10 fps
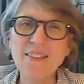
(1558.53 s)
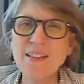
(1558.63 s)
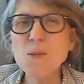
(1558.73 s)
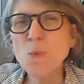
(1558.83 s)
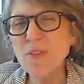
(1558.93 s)

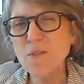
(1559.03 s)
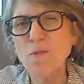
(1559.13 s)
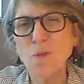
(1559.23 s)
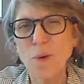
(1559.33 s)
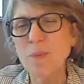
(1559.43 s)
That's more than
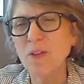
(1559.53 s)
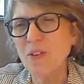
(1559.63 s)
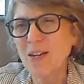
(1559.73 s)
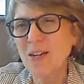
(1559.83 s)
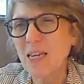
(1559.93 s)
4
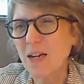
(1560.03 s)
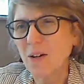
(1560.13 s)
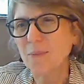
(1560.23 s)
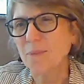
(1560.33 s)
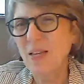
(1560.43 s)
million a
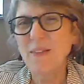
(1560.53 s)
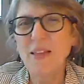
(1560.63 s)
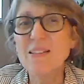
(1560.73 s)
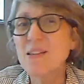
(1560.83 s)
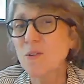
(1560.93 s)
year. And
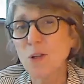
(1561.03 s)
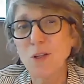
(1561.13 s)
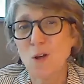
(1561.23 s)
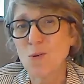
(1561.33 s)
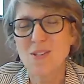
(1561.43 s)
that's on the
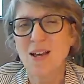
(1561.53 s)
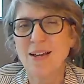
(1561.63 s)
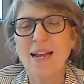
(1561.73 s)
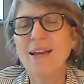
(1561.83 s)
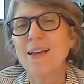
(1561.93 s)
low
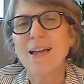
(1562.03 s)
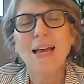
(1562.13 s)
side.